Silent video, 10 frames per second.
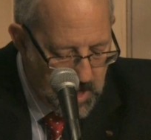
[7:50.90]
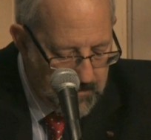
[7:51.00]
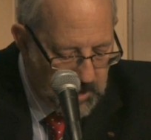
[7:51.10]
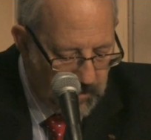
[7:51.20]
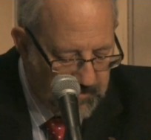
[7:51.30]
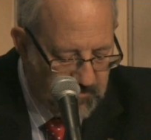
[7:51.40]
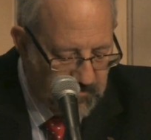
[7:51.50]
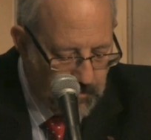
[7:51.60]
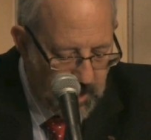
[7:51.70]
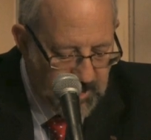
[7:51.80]
because it
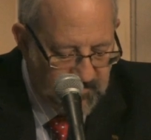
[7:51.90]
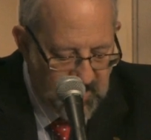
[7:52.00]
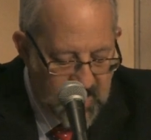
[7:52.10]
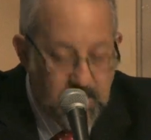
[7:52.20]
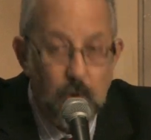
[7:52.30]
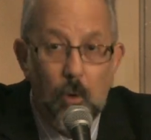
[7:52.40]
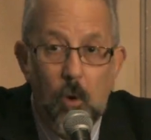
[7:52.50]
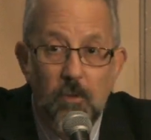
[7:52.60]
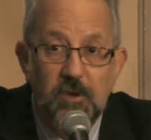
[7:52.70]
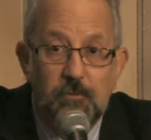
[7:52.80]
stood on its head
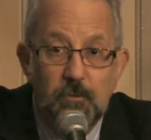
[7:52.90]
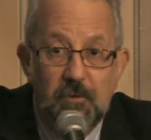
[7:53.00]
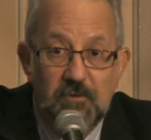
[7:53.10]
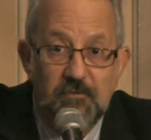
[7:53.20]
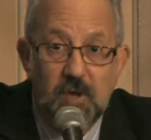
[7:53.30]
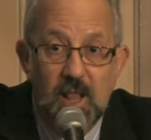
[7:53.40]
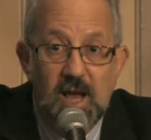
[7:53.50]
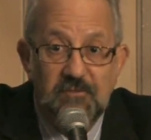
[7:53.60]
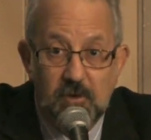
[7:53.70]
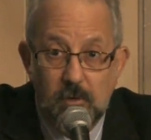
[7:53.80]
all the truths of
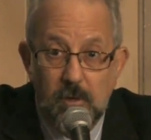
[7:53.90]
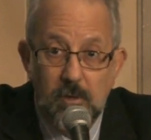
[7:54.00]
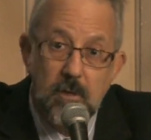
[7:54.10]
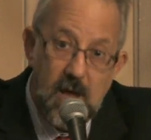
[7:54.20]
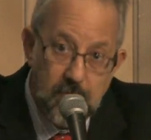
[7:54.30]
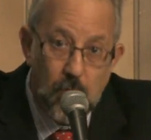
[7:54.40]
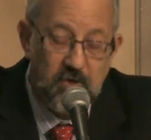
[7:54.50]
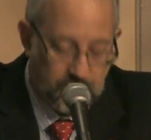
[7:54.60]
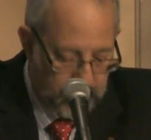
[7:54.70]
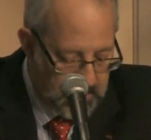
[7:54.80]
classical and
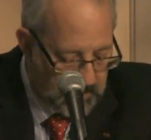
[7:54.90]
Austrian